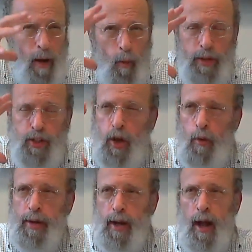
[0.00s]
about what's
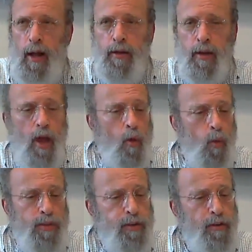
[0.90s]
going on
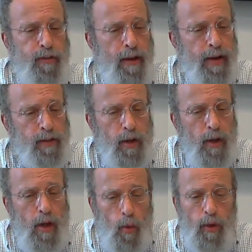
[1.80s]
with Tiferet,
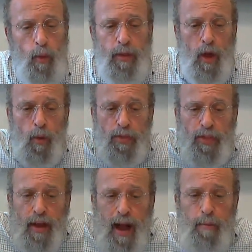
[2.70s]
with
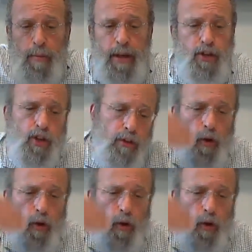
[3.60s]
the combination